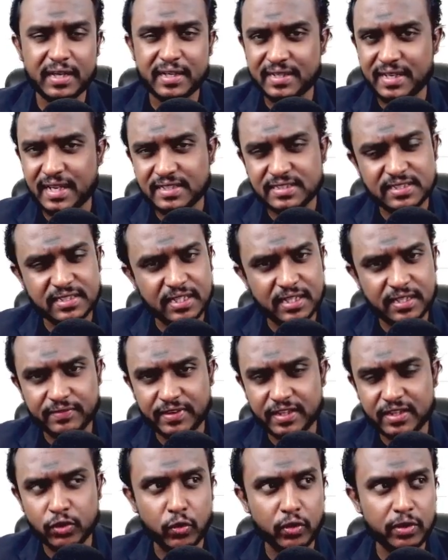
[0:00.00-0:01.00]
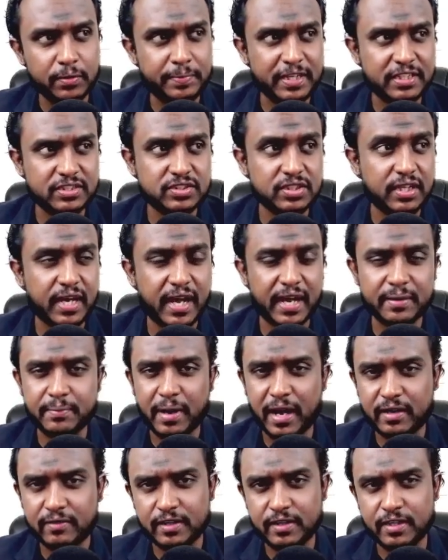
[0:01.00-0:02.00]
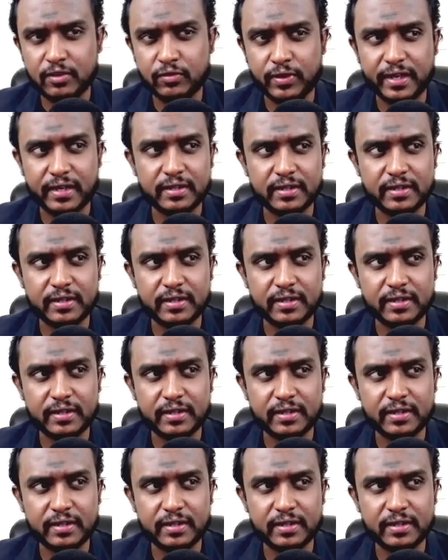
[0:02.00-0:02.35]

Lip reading: doesn't convey the whole picture, and backward looking.